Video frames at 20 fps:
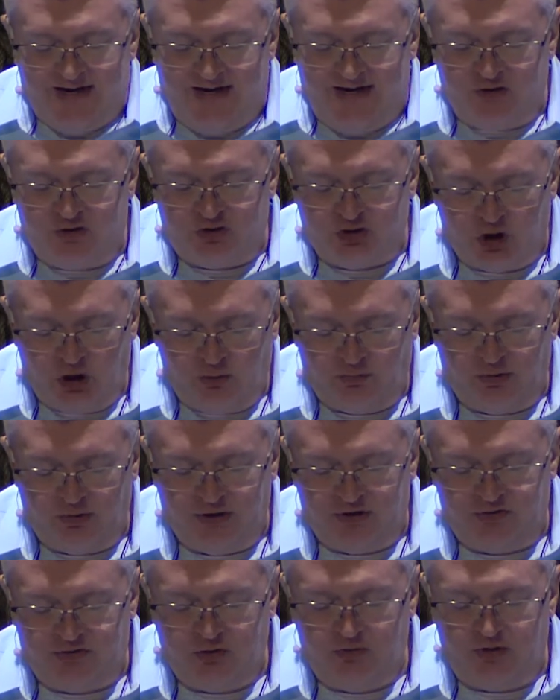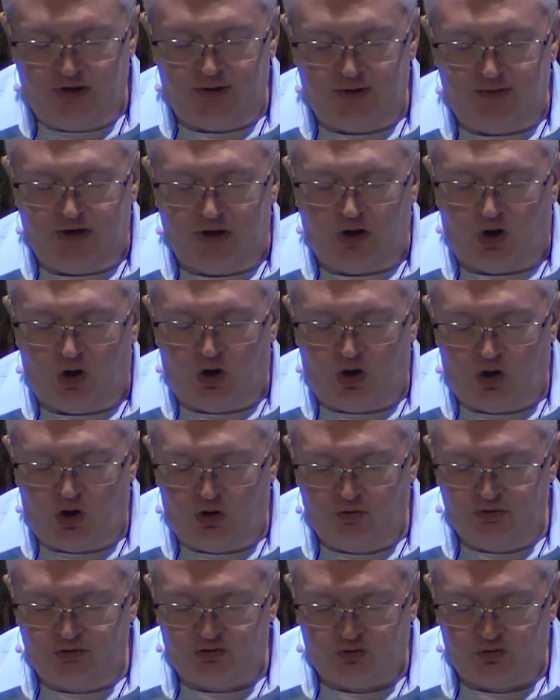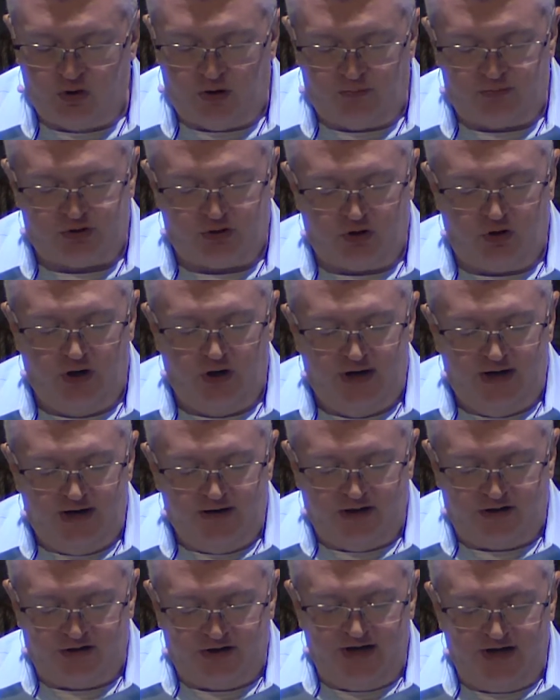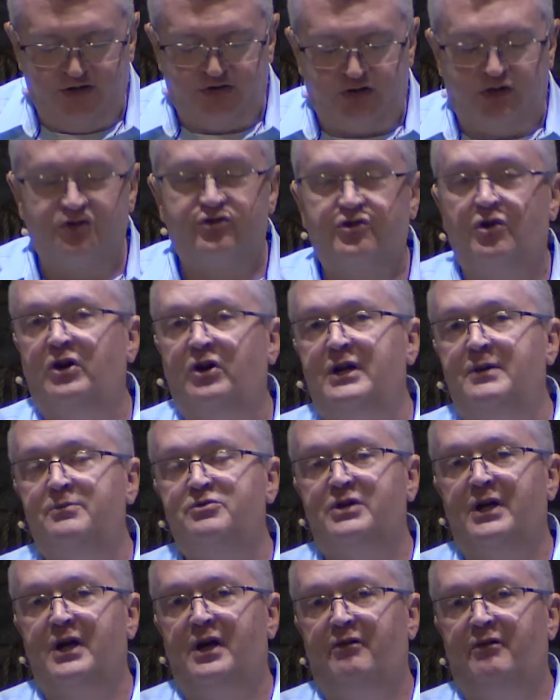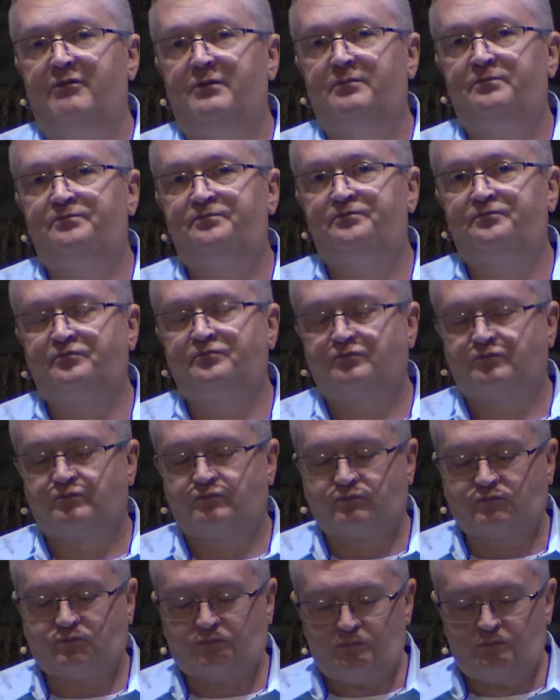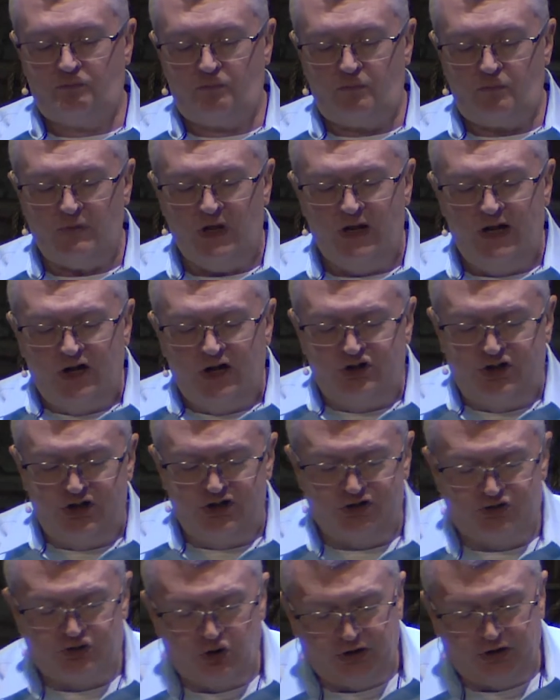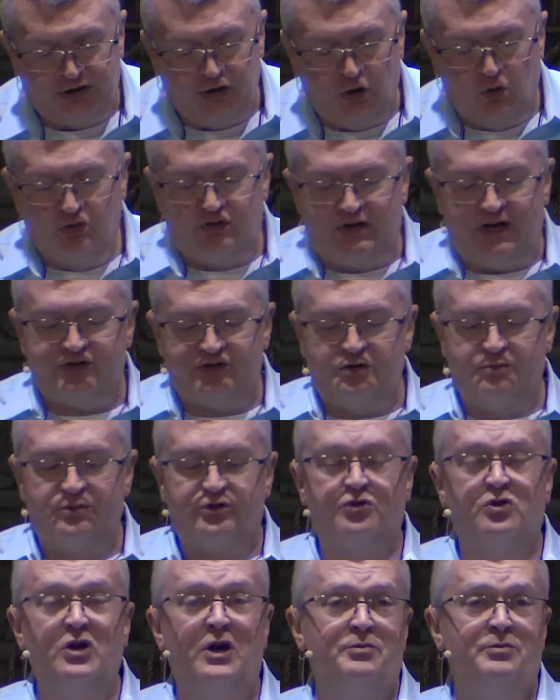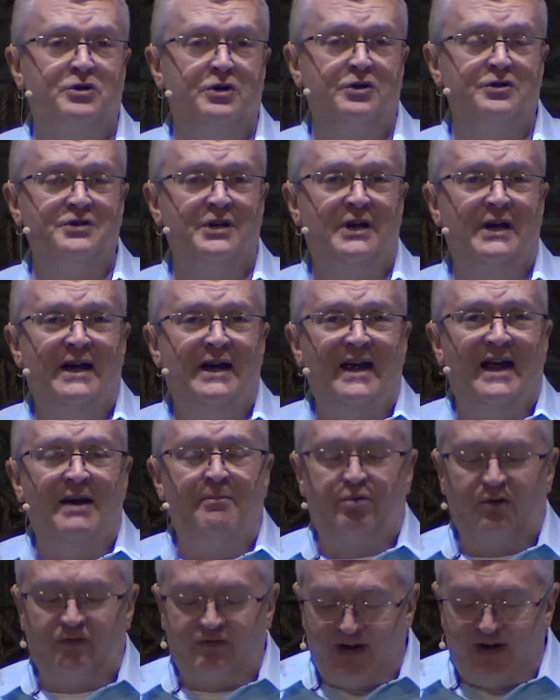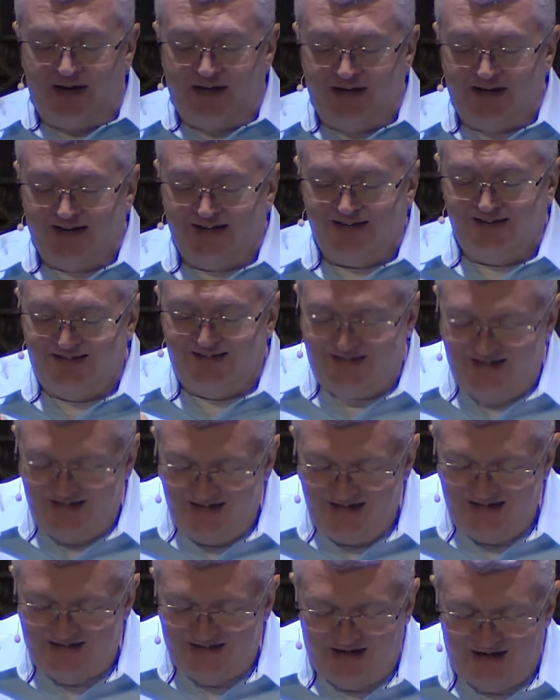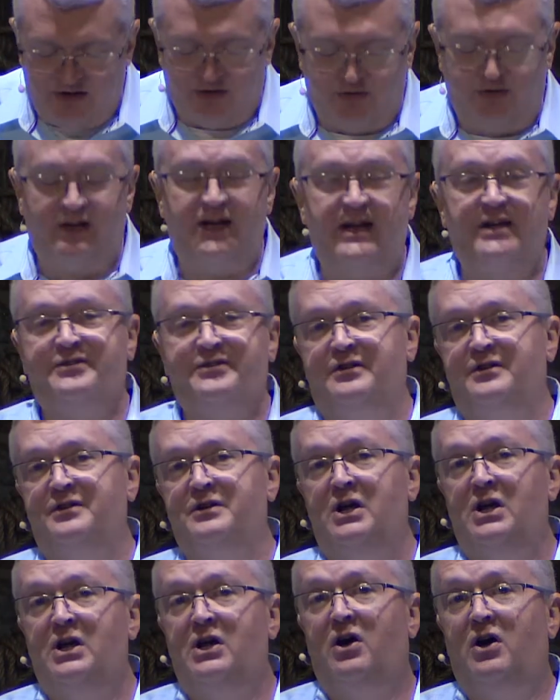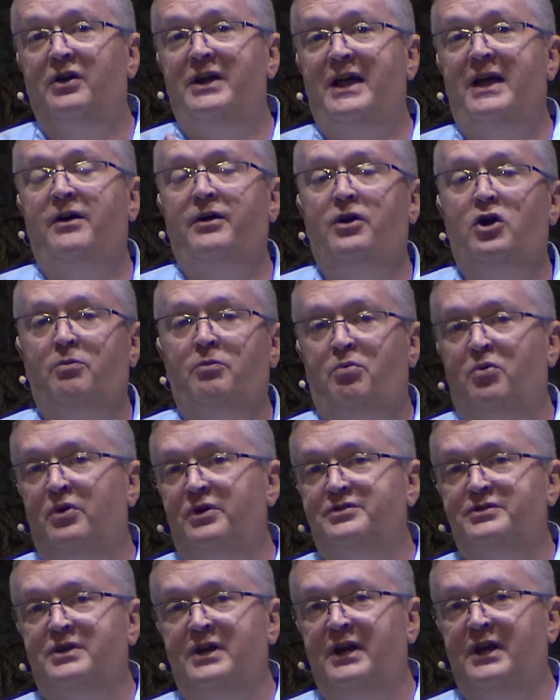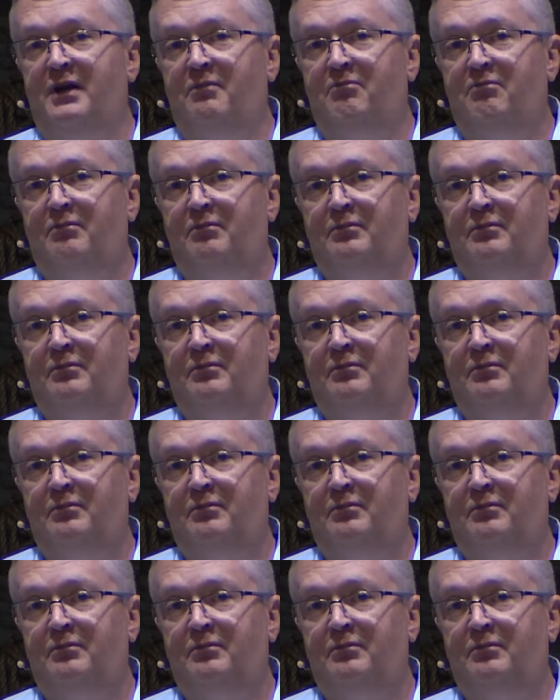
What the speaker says: he interpreted to them in all the scripture the things concerning himself." Jesus took the Old Testament scriptures and provided a detailed lesson on how it all points to him.